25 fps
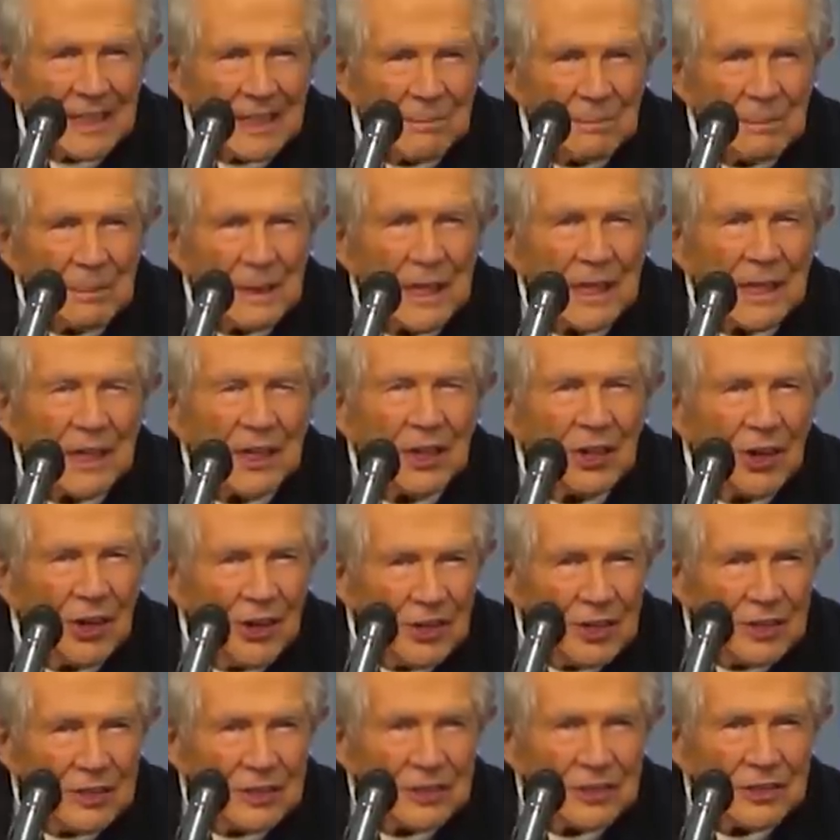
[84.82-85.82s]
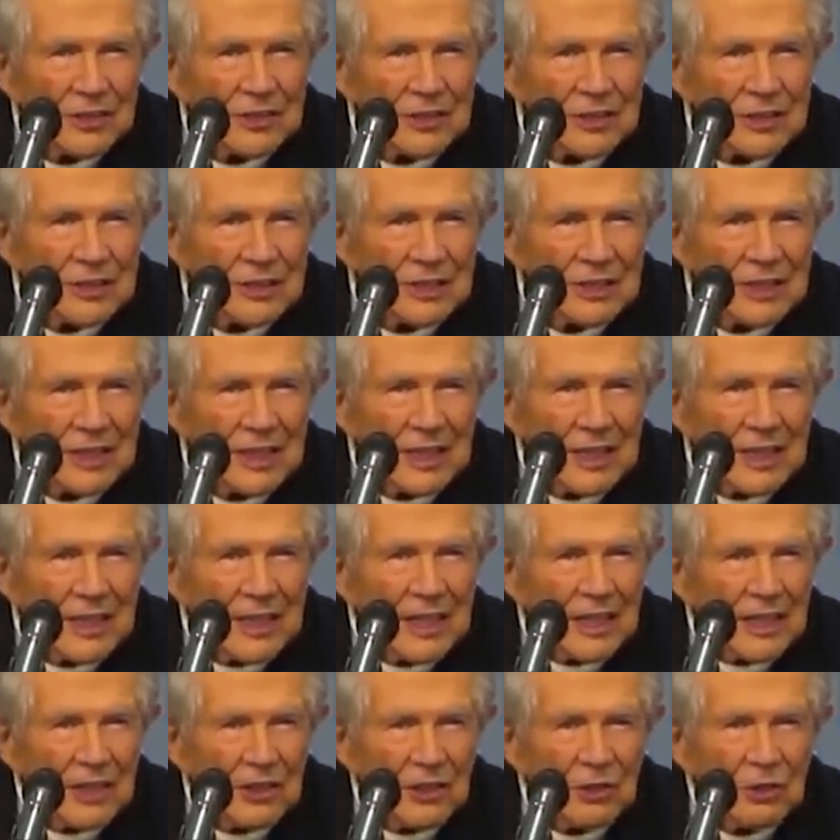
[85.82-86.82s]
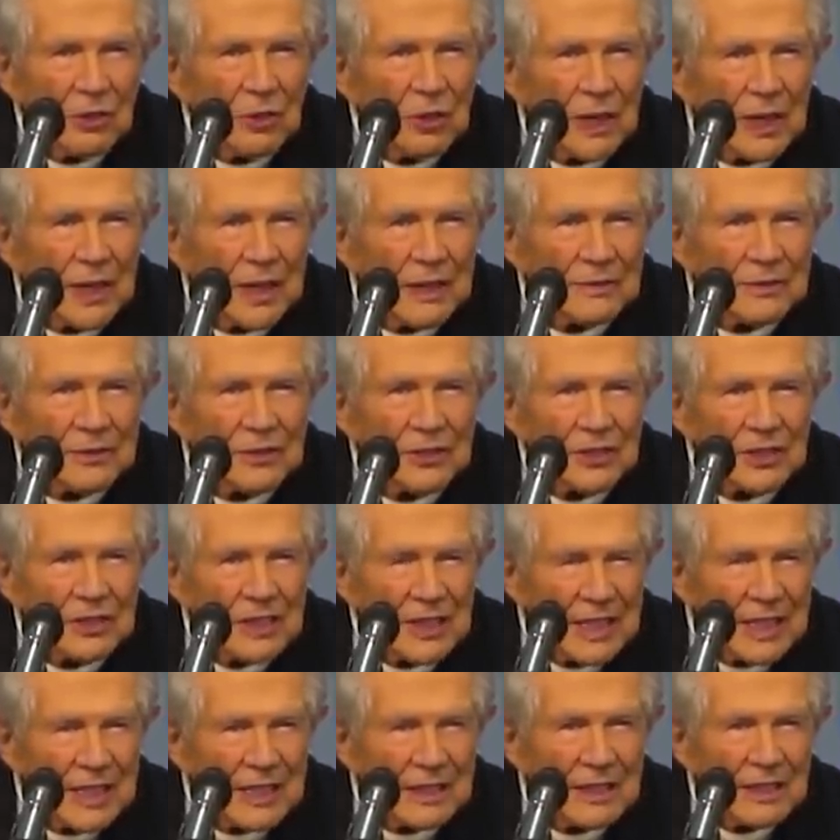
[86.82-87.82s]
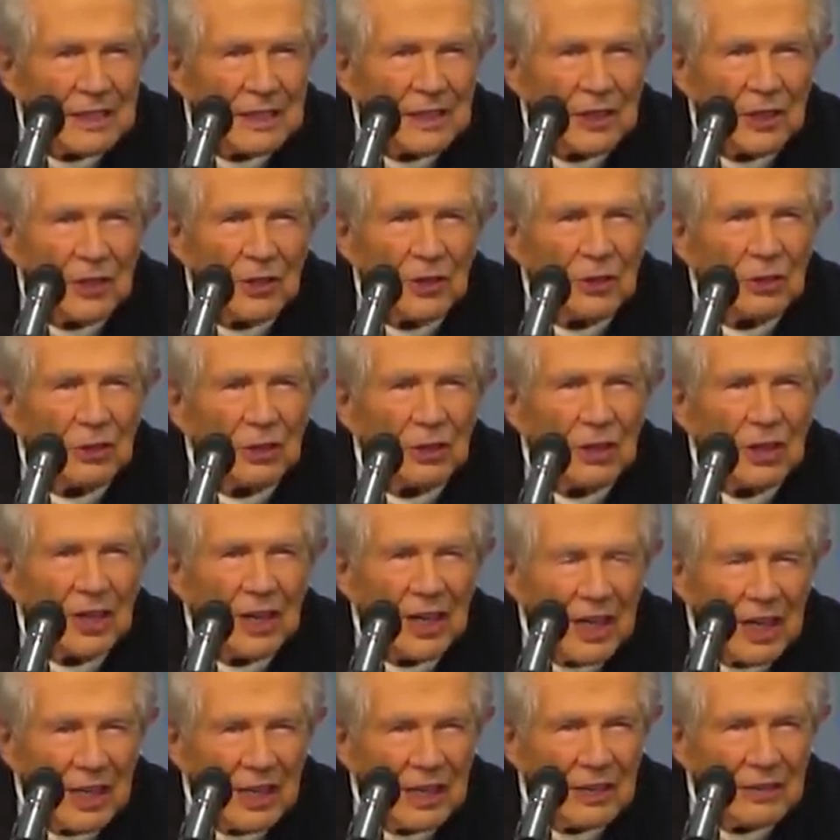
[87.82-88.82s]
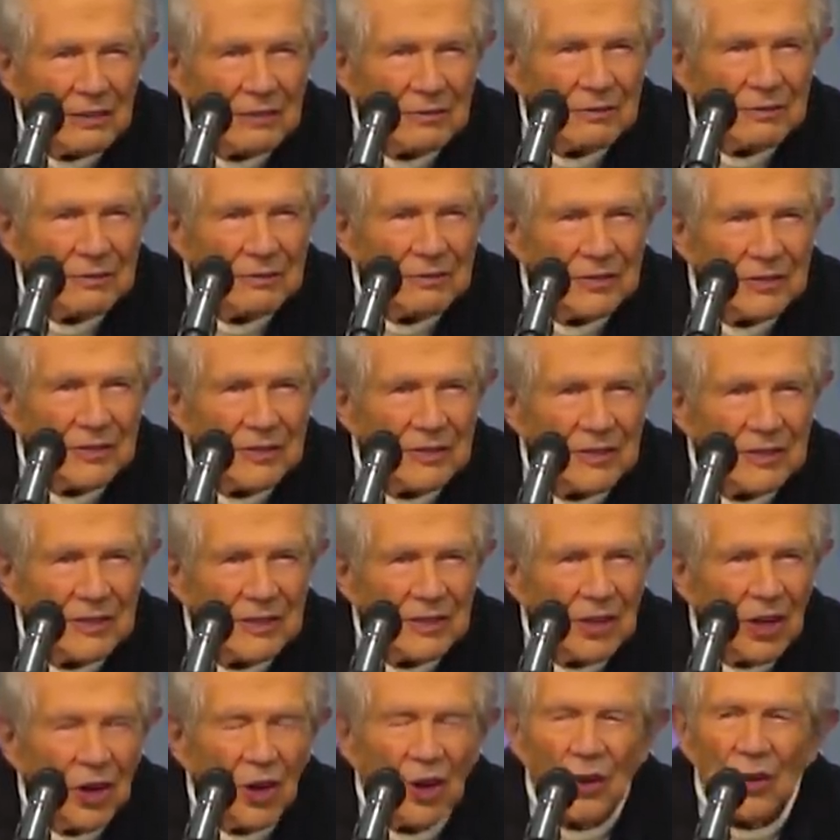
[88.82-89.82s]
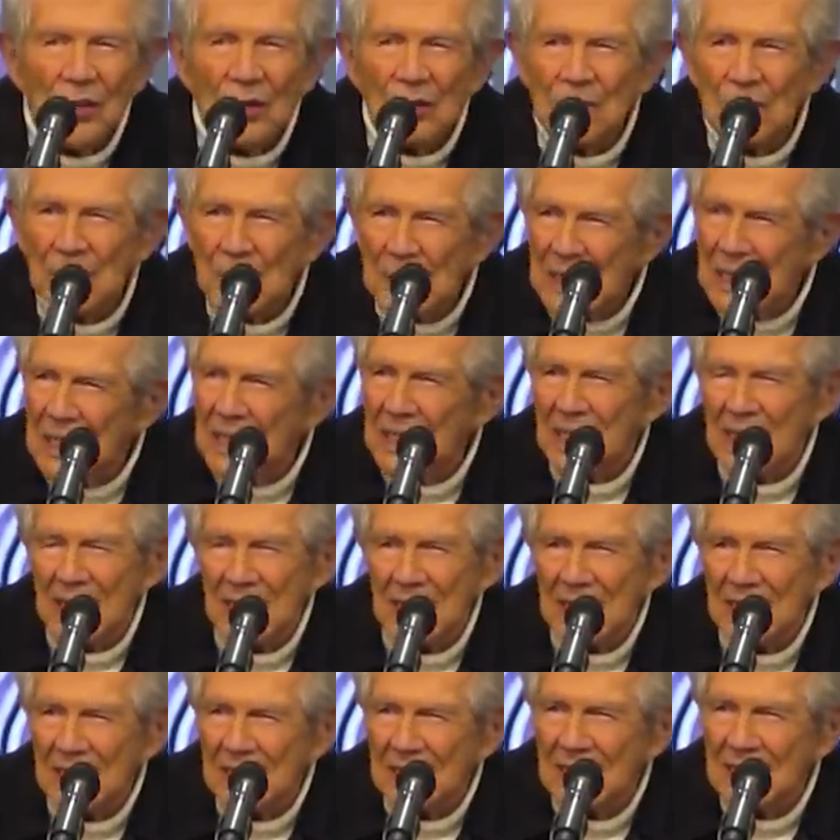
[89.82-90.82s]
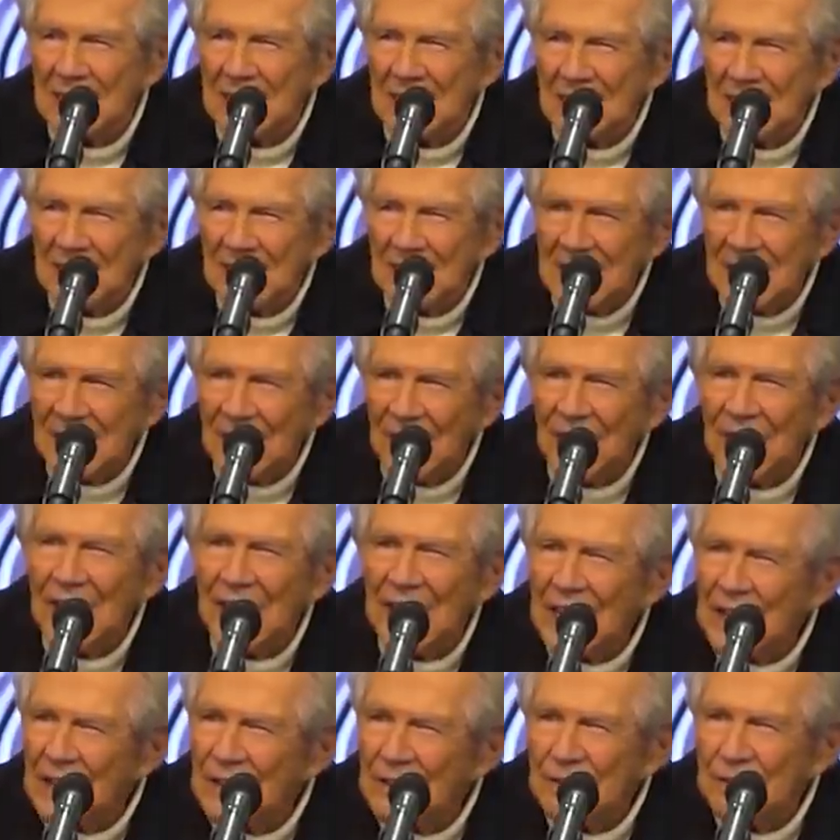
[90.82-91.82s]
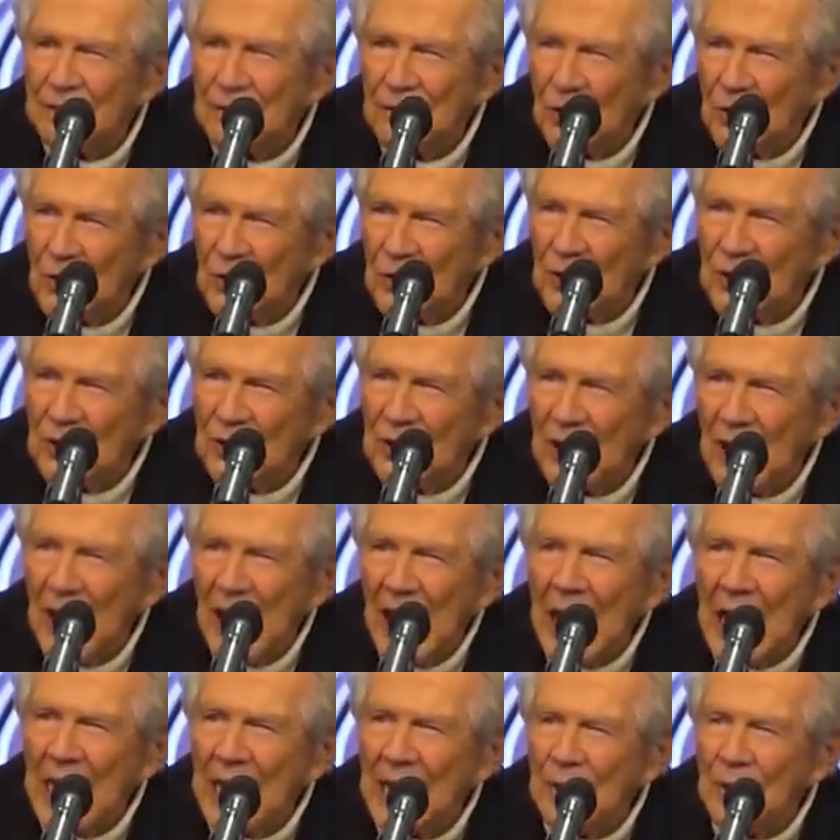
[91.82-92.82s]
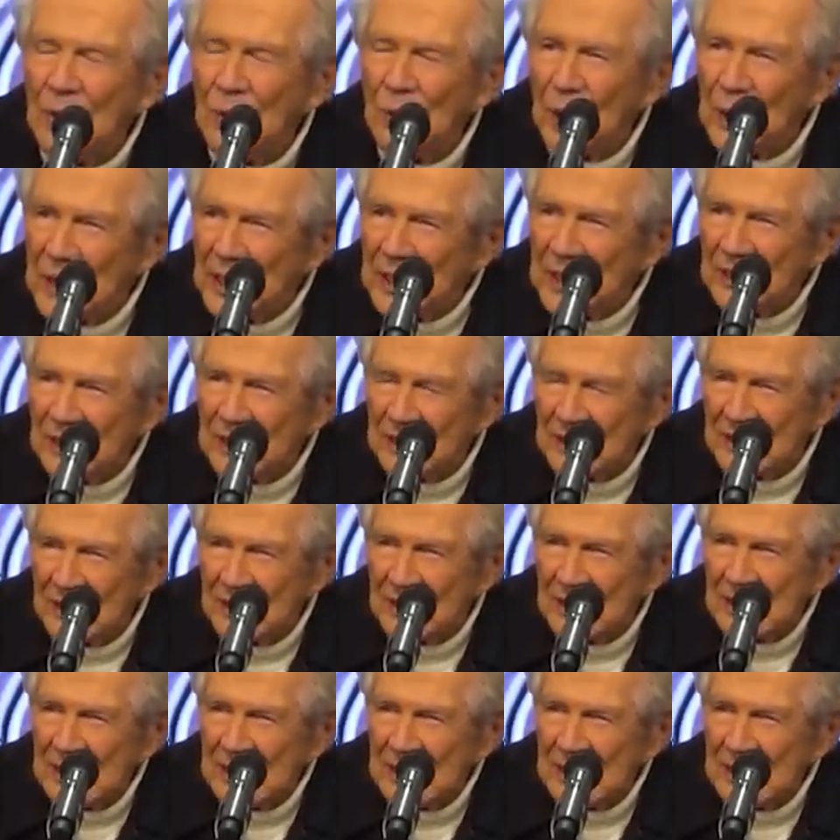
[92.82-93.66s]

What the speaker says: because you have set your love on me, therefore I will